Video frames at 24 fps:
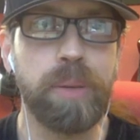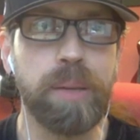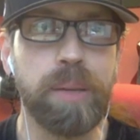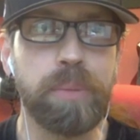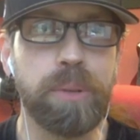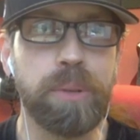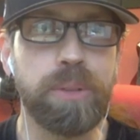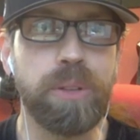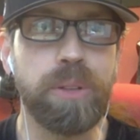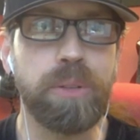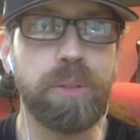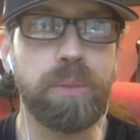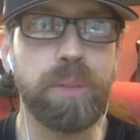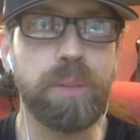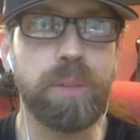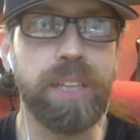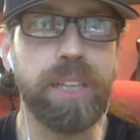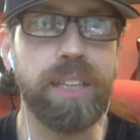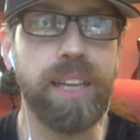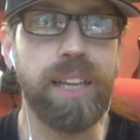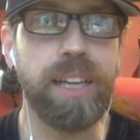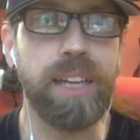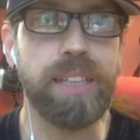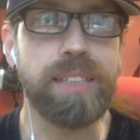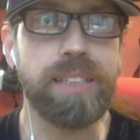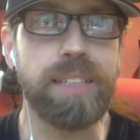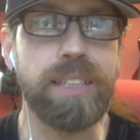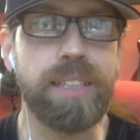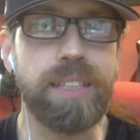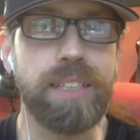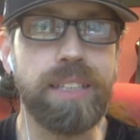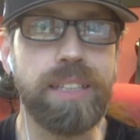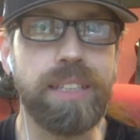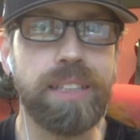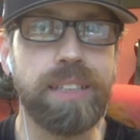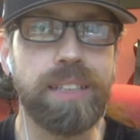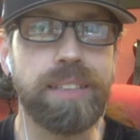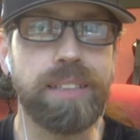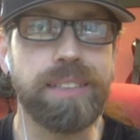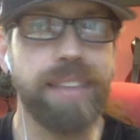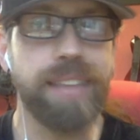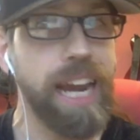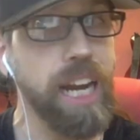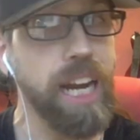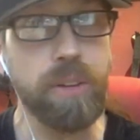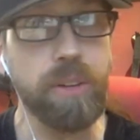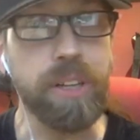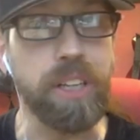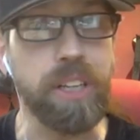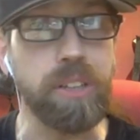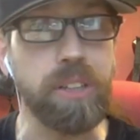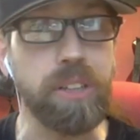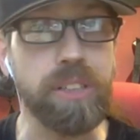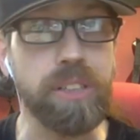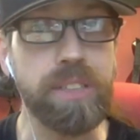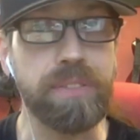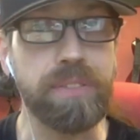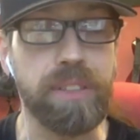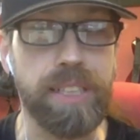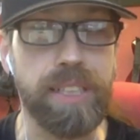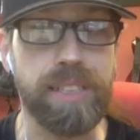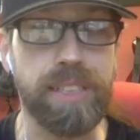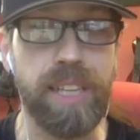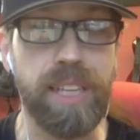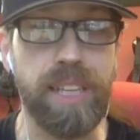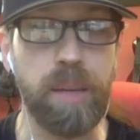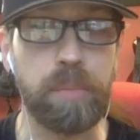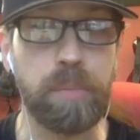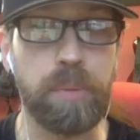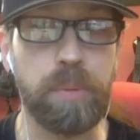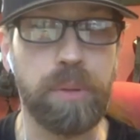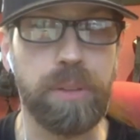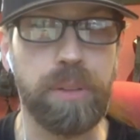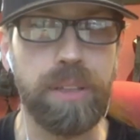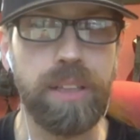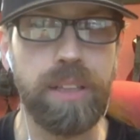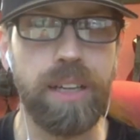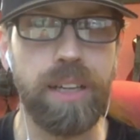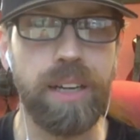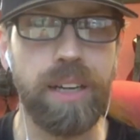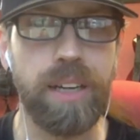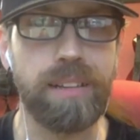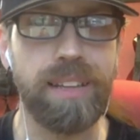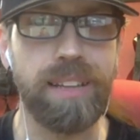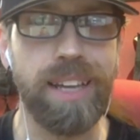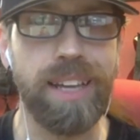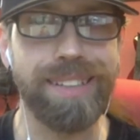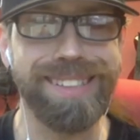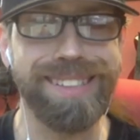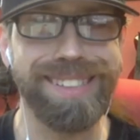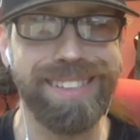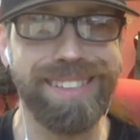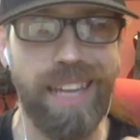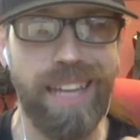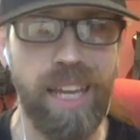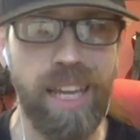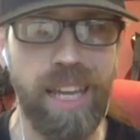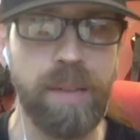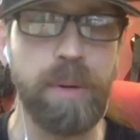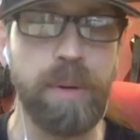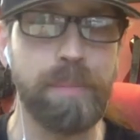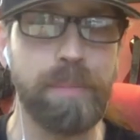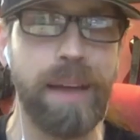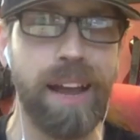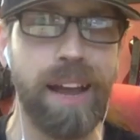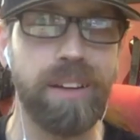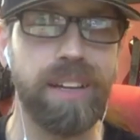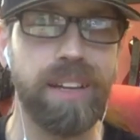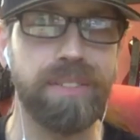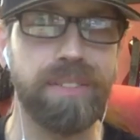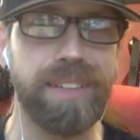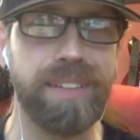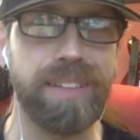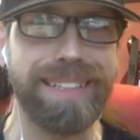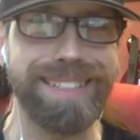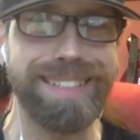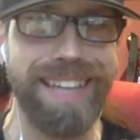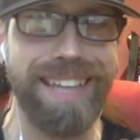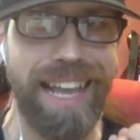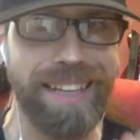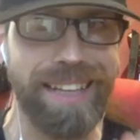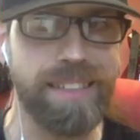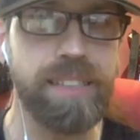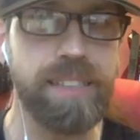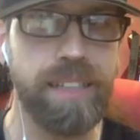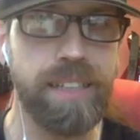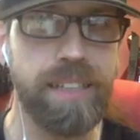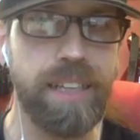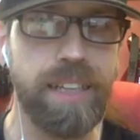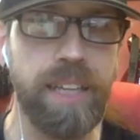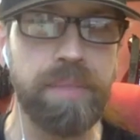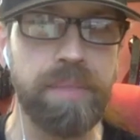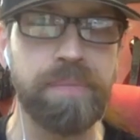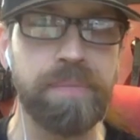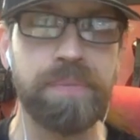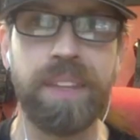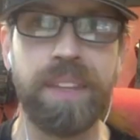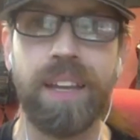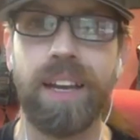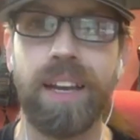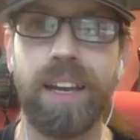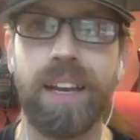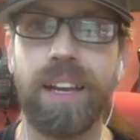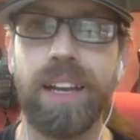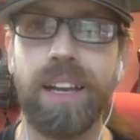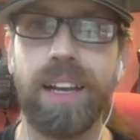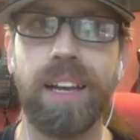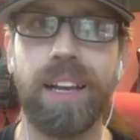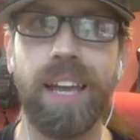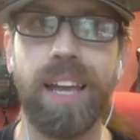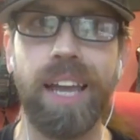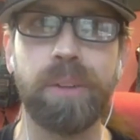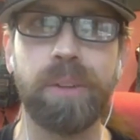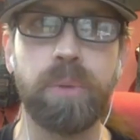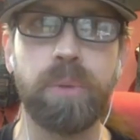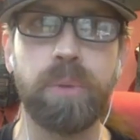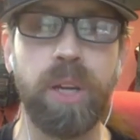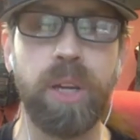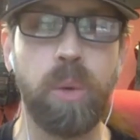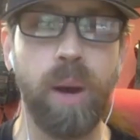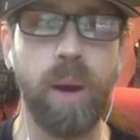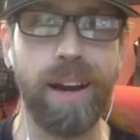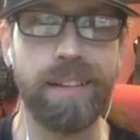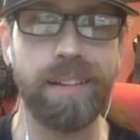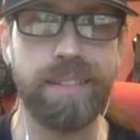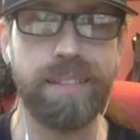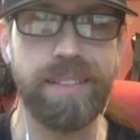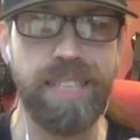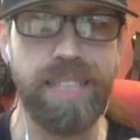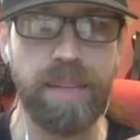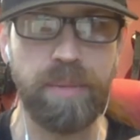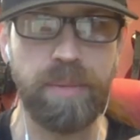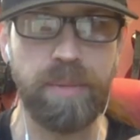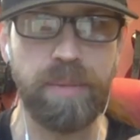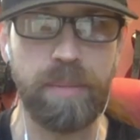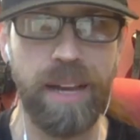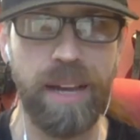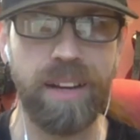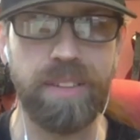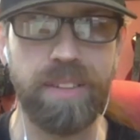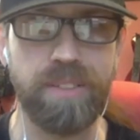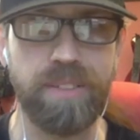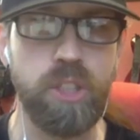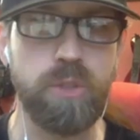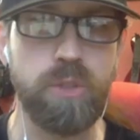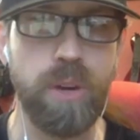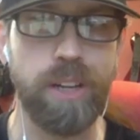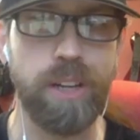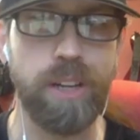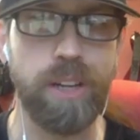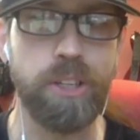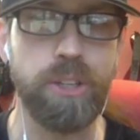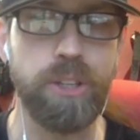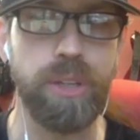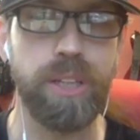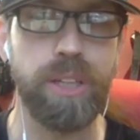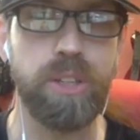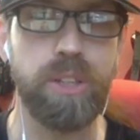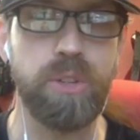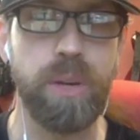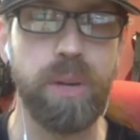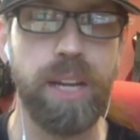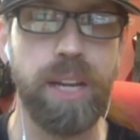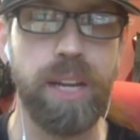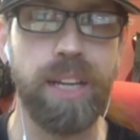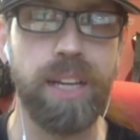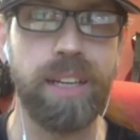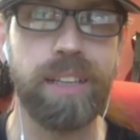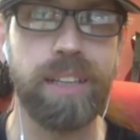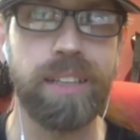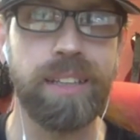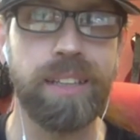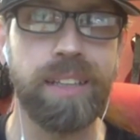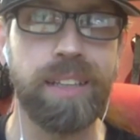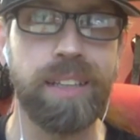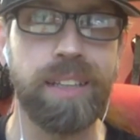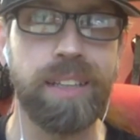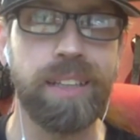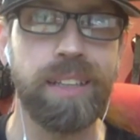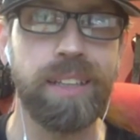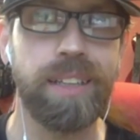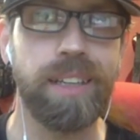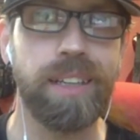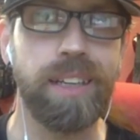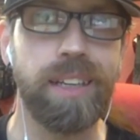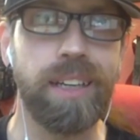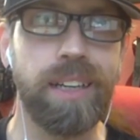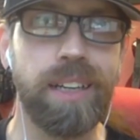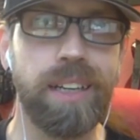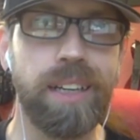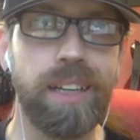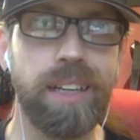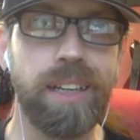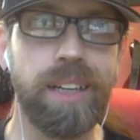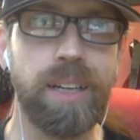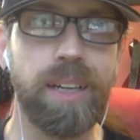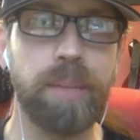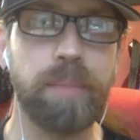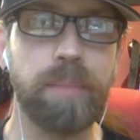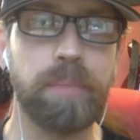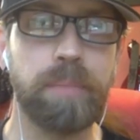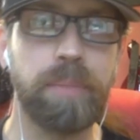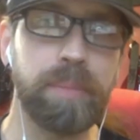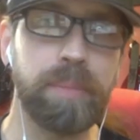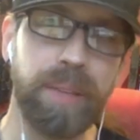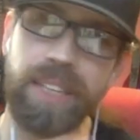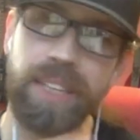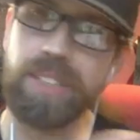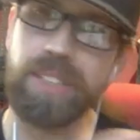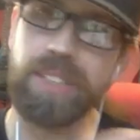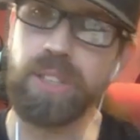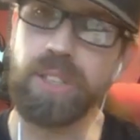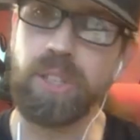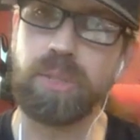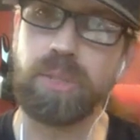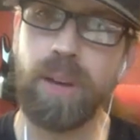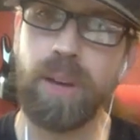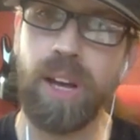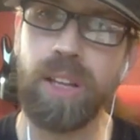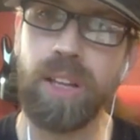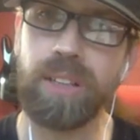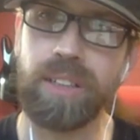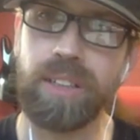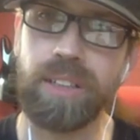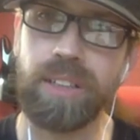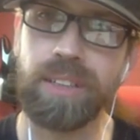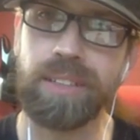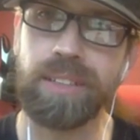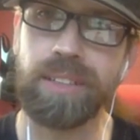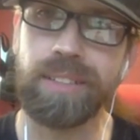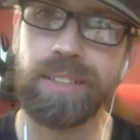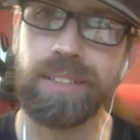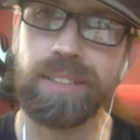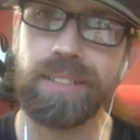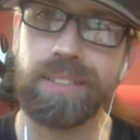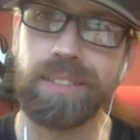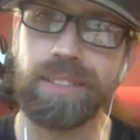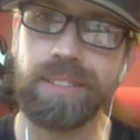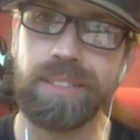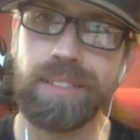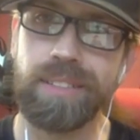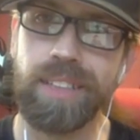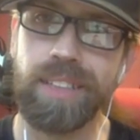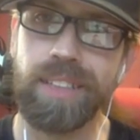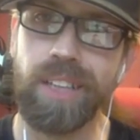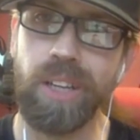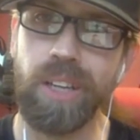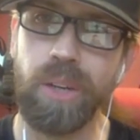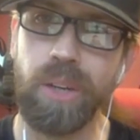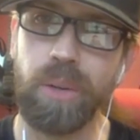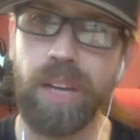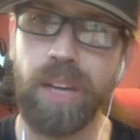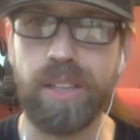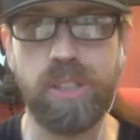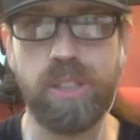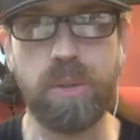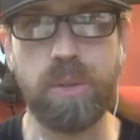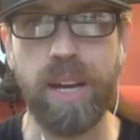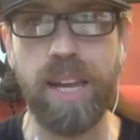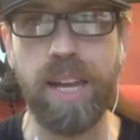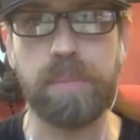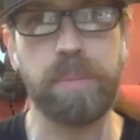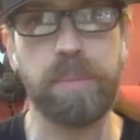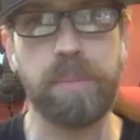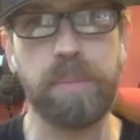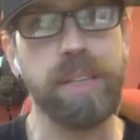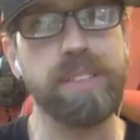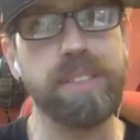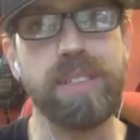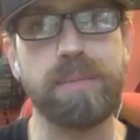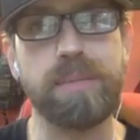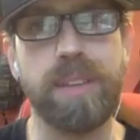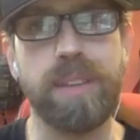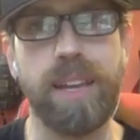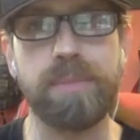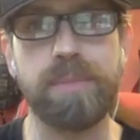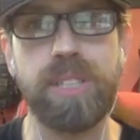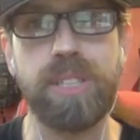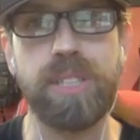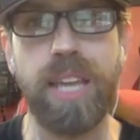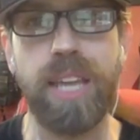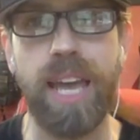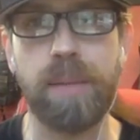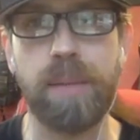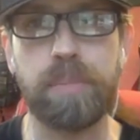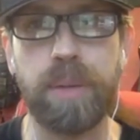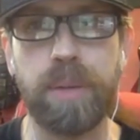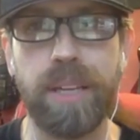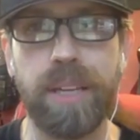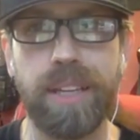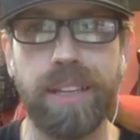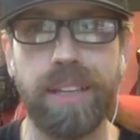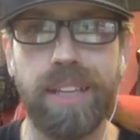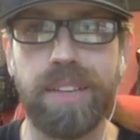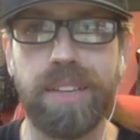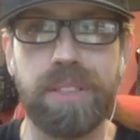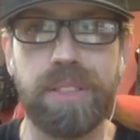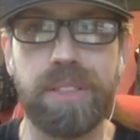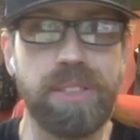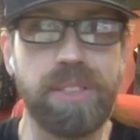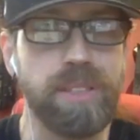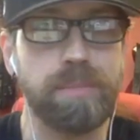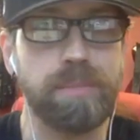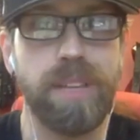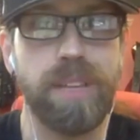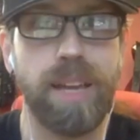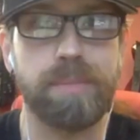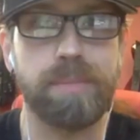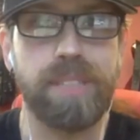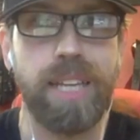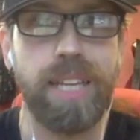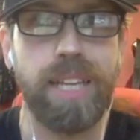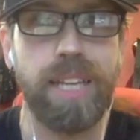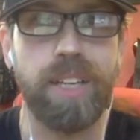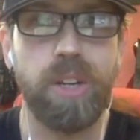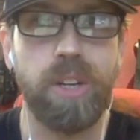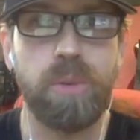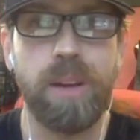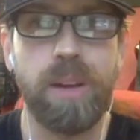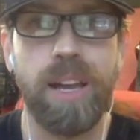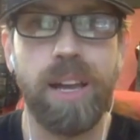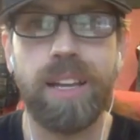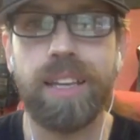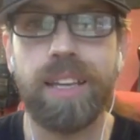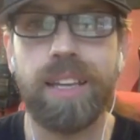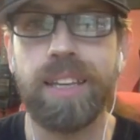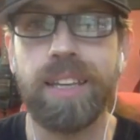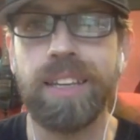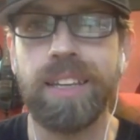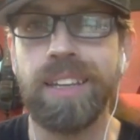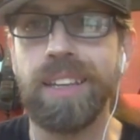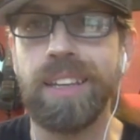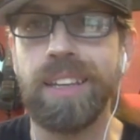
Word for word: people don't realize that terriers for example are that same amount of intensity uh, and require the same amount of structure and training uh, but because they're smaller you know kind of scrappy and sometimes yappy and even sometimes kind of neurotic